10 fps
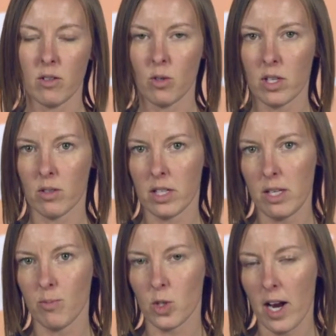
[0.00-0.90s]
you can
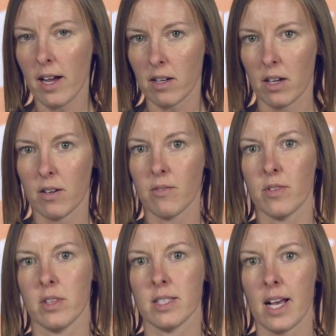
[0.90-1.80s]
keep track of
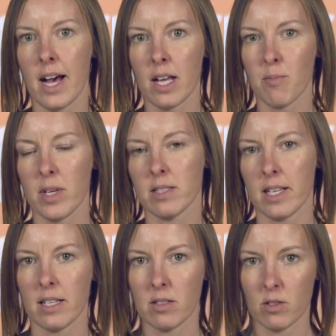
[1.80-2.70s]
the time it
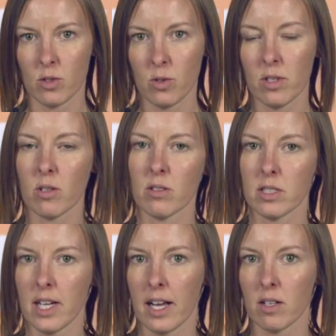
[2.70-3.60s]
takes the student or the
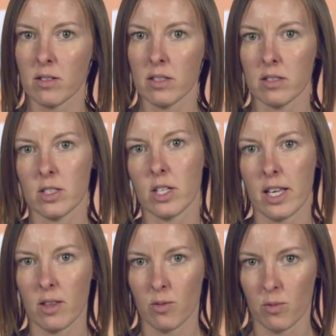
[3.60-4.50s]
child to
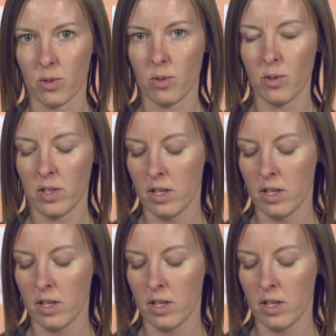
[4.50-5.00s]
get through